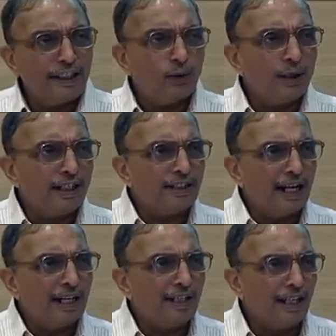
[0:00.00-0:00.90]
easy to
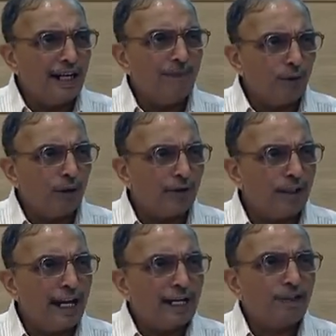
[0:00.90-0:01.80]
understand. Input
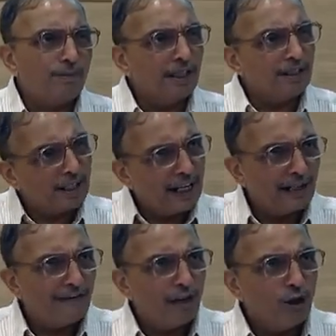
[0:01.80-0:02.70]
X means get
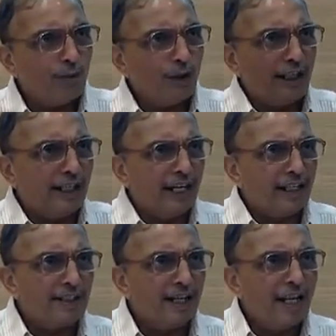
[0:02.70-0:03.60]
a value, put it in
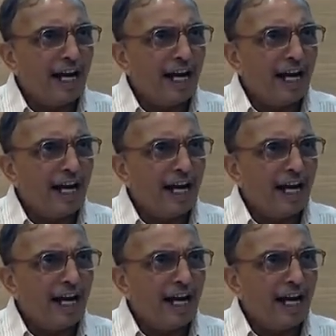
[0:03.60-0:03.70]
X.